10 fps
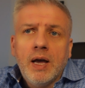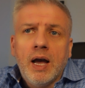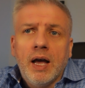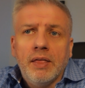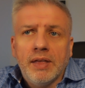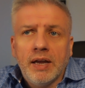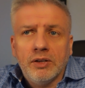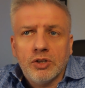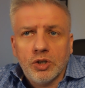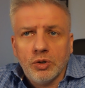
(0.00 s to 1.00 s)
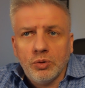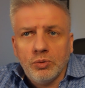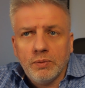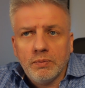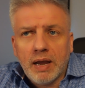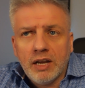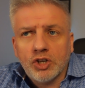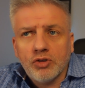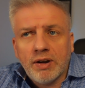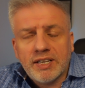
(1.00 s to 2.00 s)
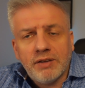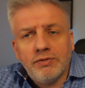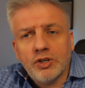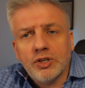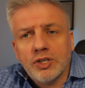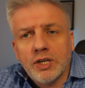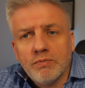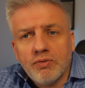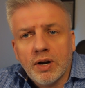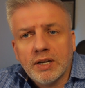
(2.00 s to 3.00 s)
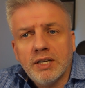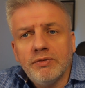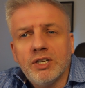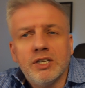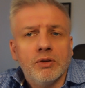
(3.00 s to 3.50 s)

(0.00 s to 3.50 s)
then to integrate efficiency and productivity.